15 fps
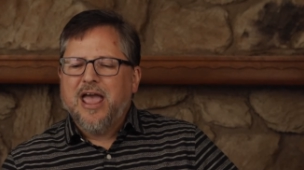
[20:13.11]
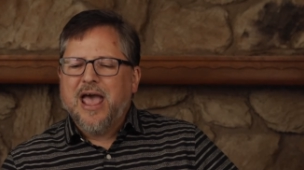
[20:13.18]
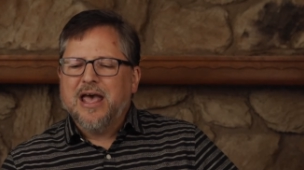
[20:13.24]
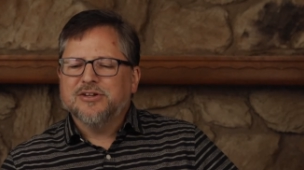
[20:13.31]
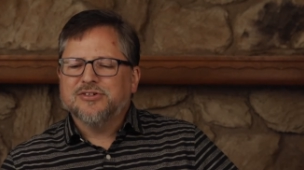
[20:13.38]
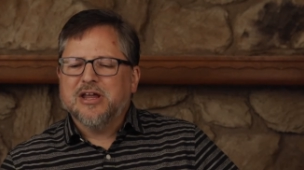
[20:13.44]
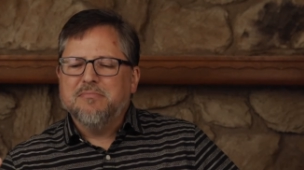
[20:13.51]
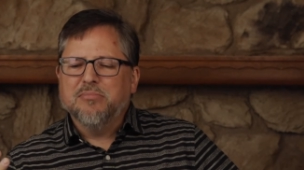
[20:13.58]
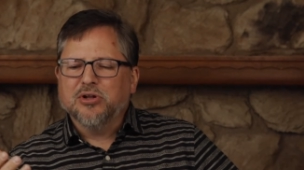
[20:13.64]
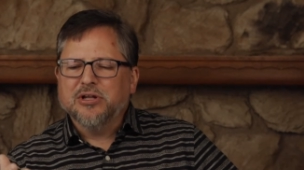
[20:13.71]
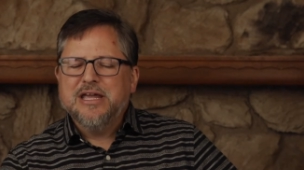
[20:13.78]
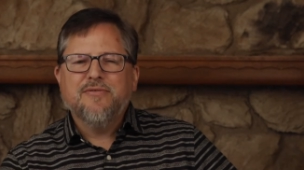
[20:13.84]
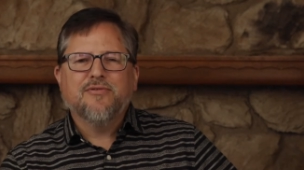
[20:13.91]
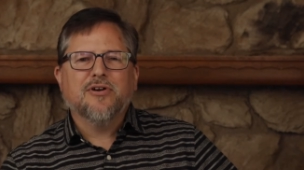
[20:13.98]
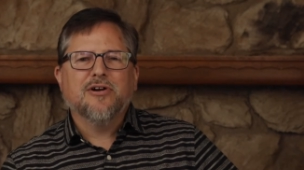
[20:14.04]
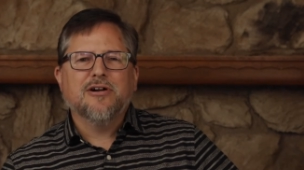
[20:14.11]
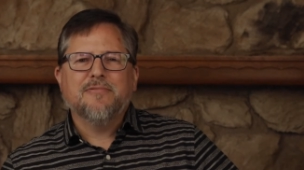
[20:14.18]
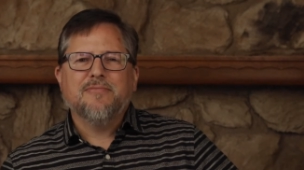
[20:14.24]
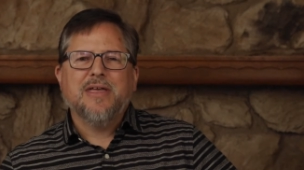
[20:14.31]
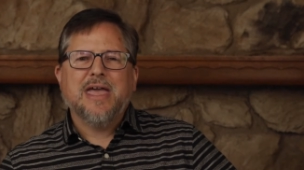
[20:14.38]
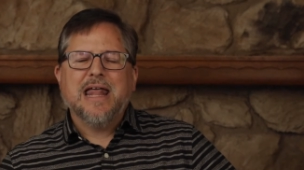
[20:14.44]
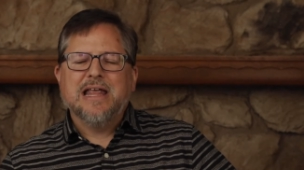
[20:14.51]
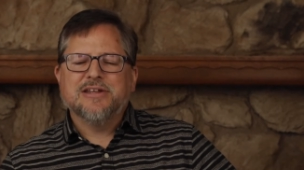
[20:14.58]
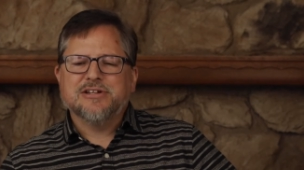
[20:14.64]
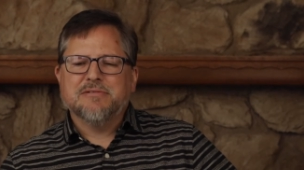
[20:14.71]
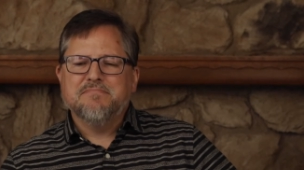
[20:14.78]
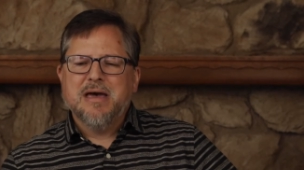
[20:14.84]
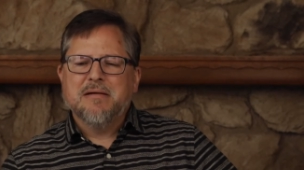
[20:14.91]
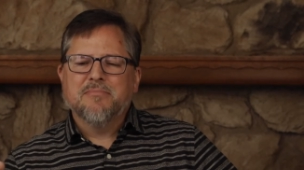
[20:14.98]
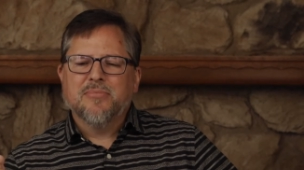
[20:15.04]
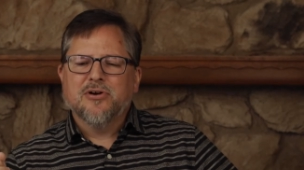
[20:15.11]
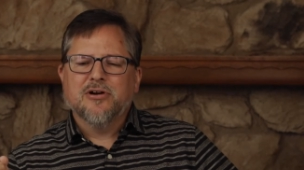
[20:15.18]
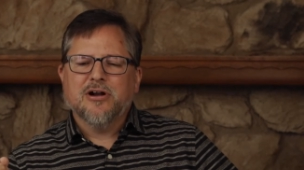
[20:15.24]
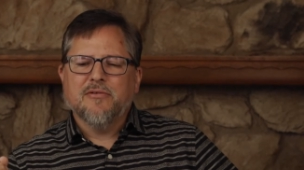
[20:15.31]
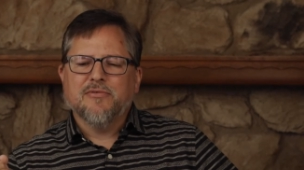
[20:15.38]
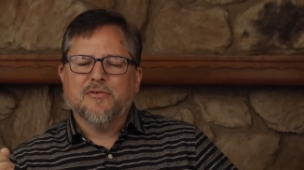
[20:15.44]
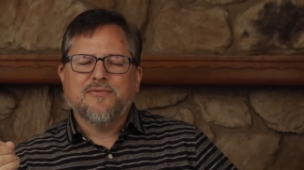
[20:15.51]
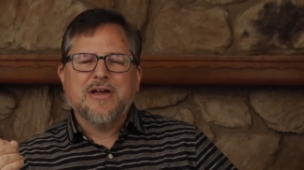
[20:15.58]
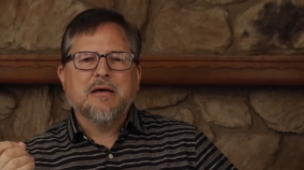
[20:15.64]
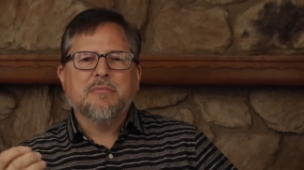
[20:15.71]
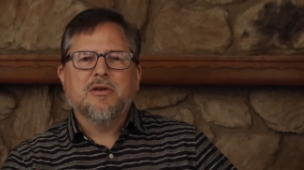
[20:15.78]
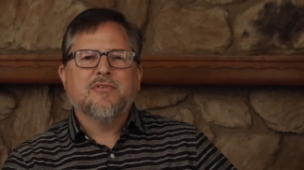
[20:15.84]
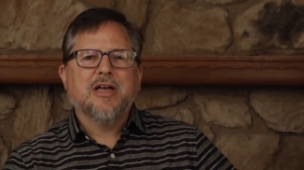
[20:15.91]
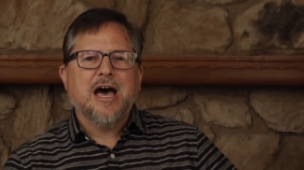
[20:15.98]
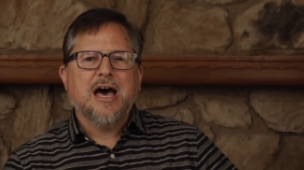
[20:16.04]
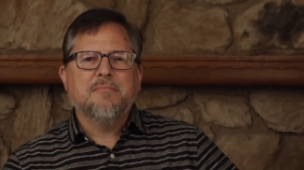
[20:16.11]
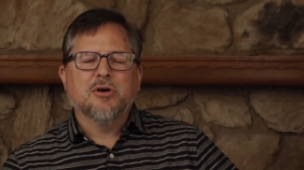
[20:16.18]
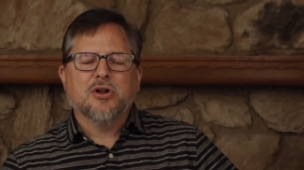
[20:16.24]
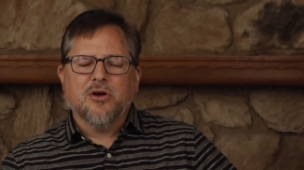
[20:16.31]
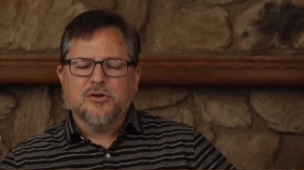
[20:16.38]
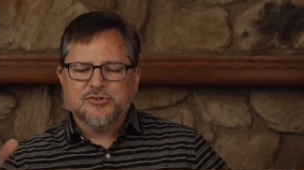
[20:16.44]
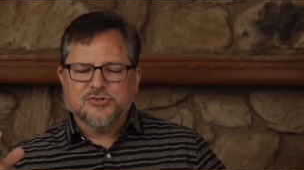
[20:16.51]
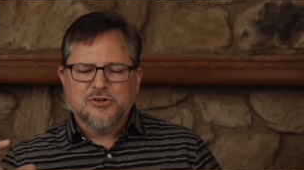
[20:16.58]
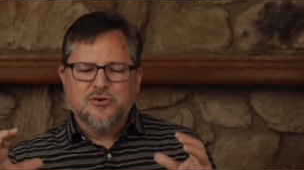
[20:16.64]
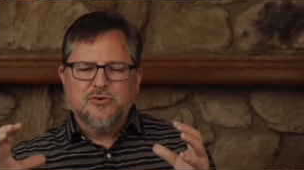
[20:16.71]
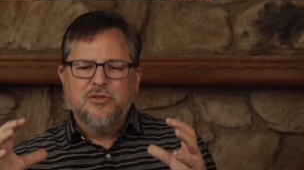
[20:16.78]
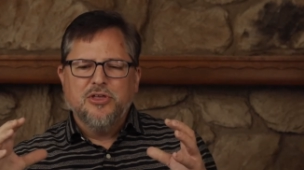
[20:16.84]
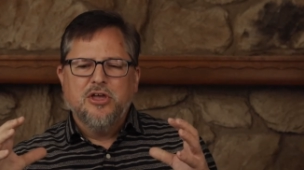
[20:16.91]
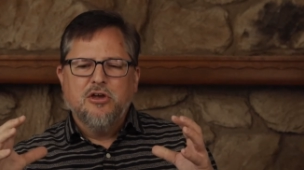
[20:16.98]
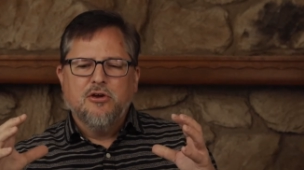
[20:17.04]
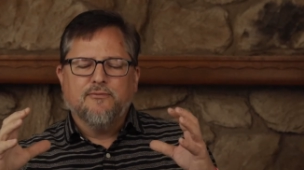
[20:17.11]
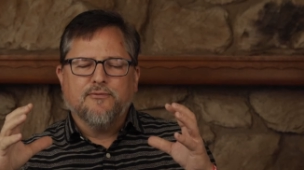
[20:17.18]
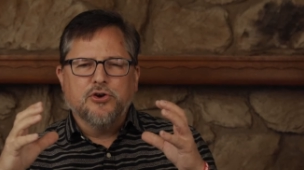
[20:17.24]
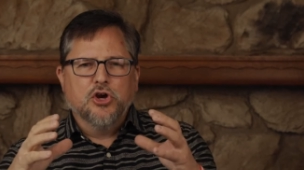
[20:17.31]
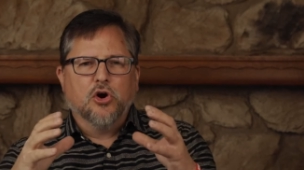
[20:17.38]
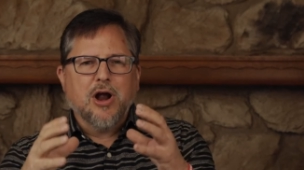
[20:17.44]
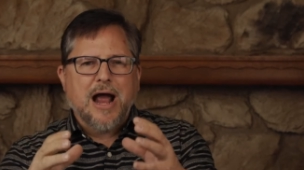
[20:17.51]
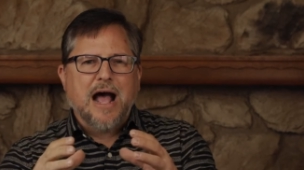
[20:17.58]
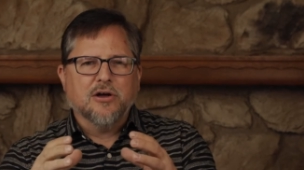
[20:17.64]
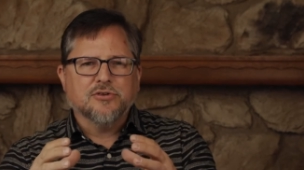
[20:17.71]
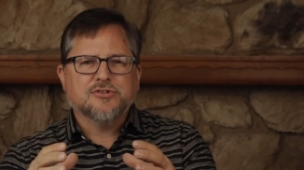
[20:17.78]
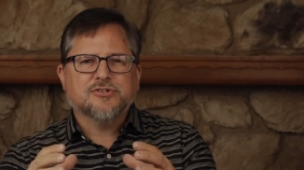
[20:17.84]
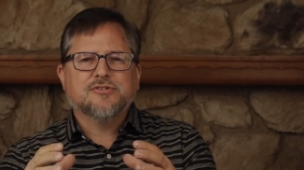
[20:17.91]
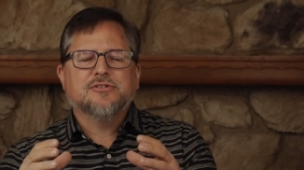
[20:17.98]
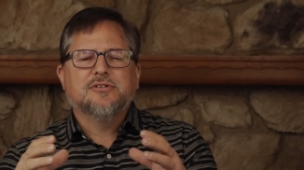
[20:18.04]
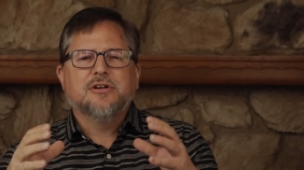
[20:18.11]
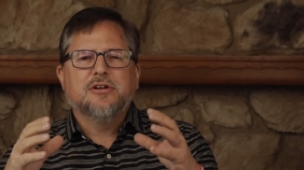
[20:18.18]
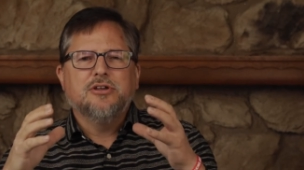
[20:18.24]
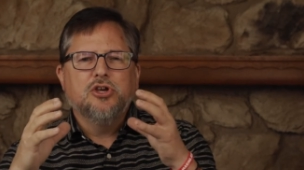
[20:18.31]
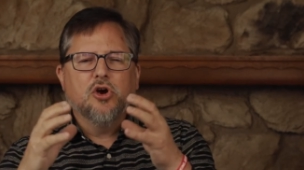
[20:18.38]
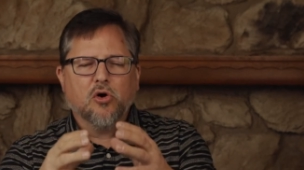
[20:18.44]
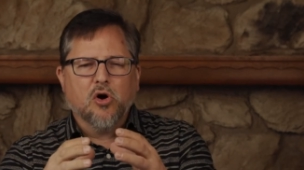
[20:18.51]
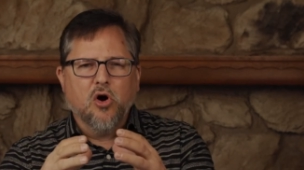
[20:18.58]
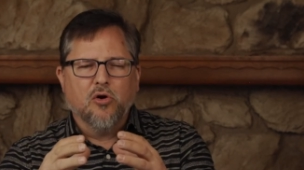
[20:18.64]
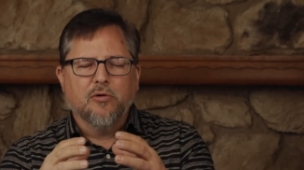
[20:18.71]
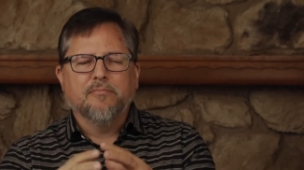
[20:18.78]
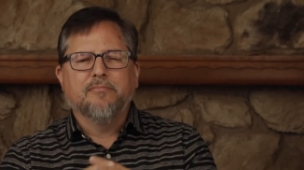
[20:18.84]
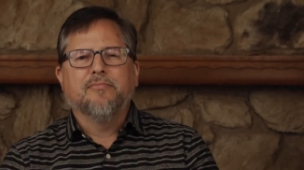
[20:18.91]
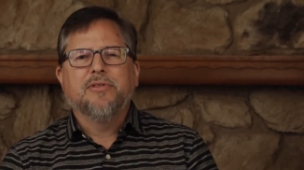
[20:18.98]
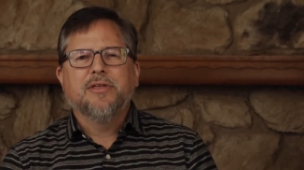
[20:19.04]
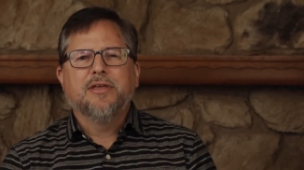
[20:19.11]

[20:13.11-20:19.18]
as a believer and as a member of the family of God, but also for your house, your home,